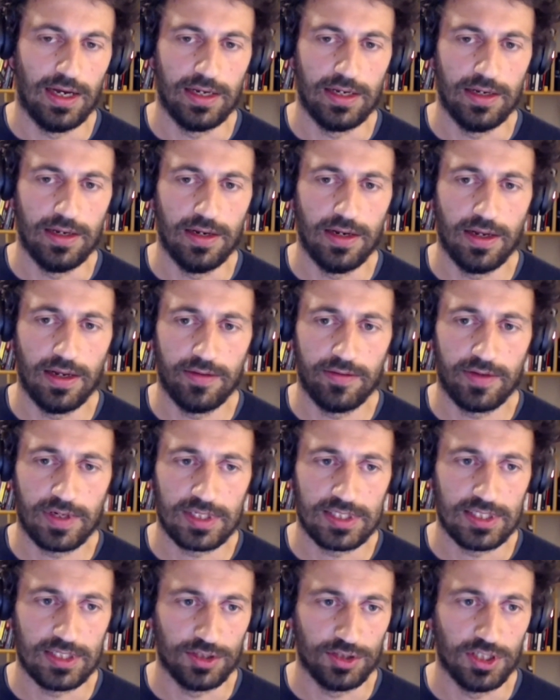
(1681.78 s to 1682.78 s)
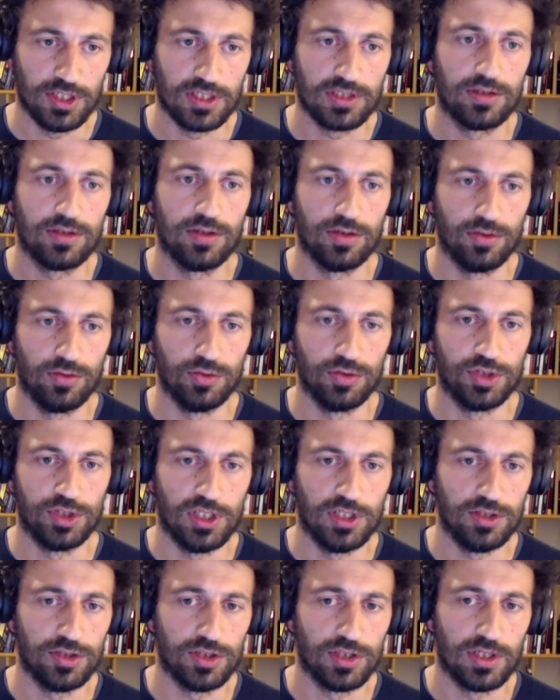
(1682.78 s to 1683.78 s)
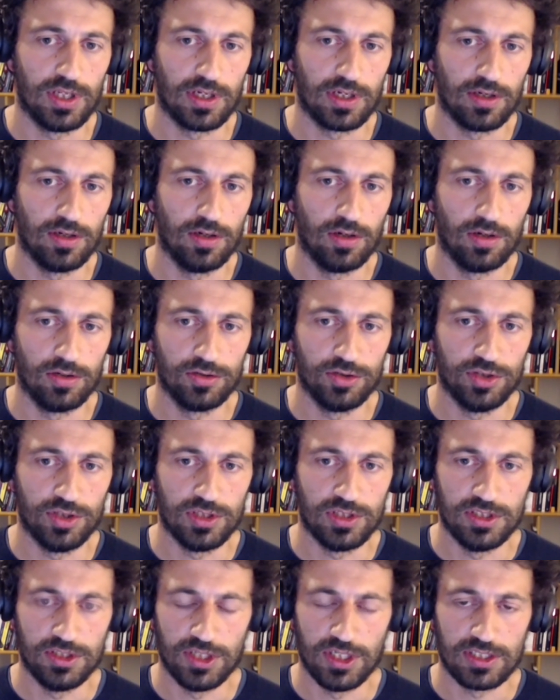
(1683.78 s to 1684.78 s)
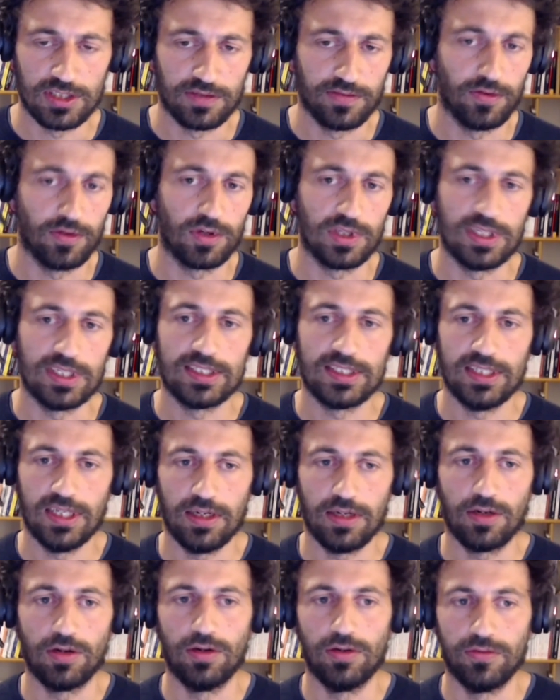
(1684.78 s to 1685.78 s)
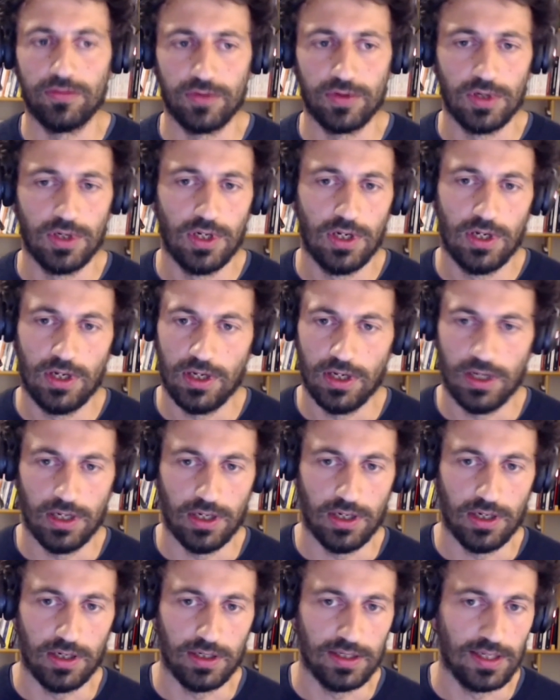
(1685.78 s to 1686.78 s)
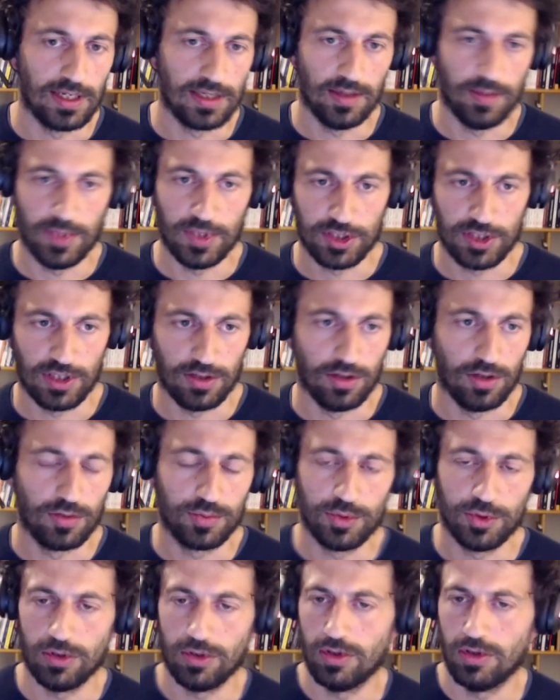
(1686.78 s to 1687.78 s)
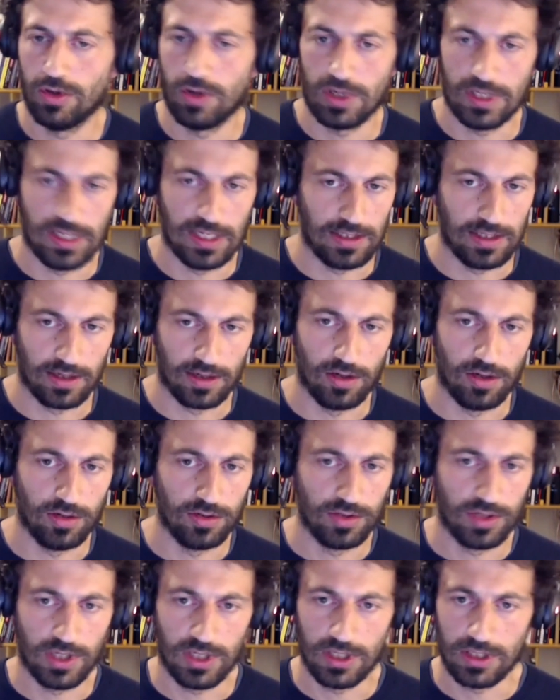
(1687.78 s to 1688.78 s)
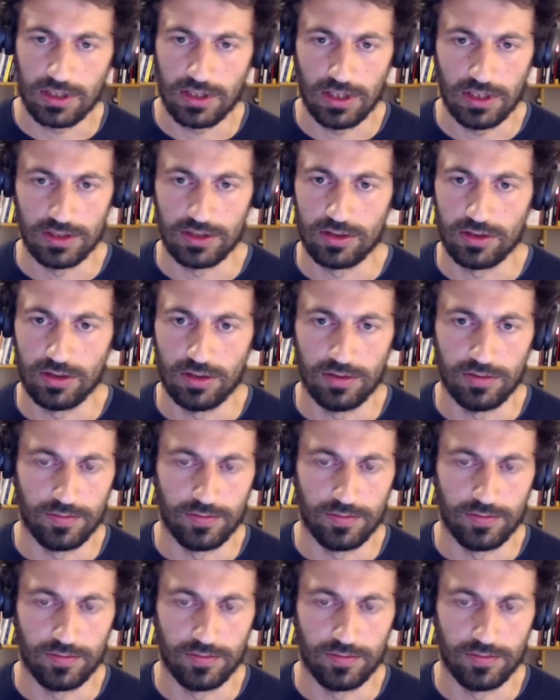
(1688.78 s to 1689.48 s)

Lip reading: never suggest to change technologies just for the sake of data mesh adoption or data contract and so on.